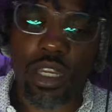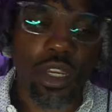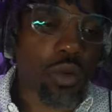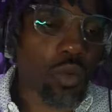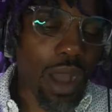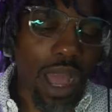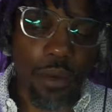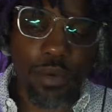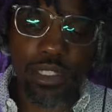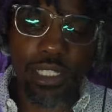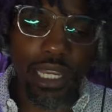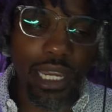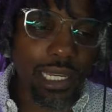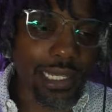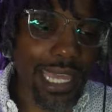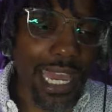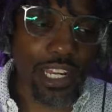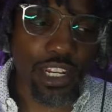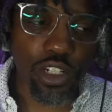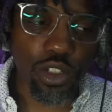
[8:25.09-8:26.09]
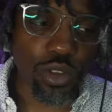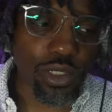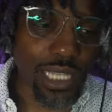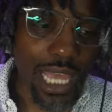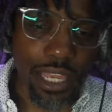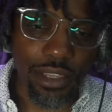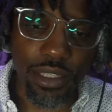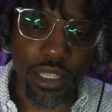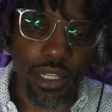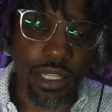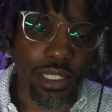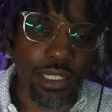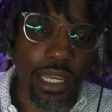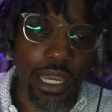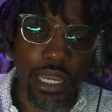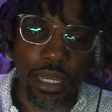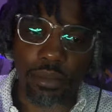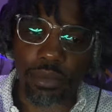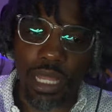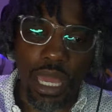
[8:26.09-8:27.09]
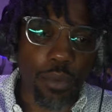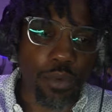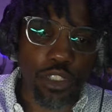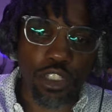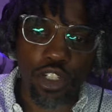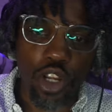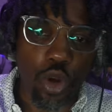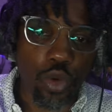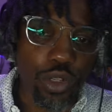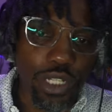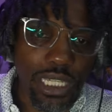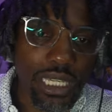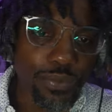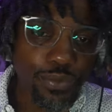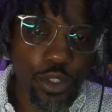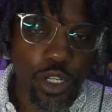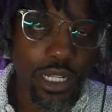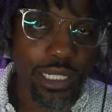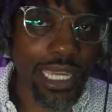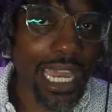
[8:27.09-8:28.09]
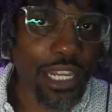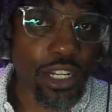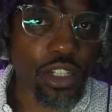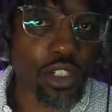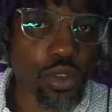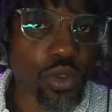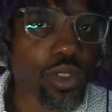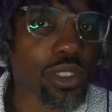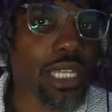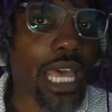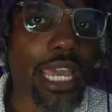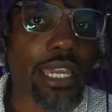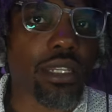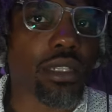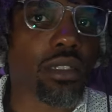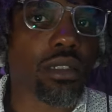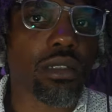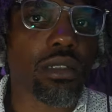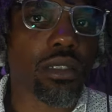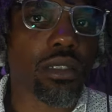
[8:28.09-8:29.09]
Why was there a Katie Lou sighting in this game? There was no need for a Katie Lou sighting.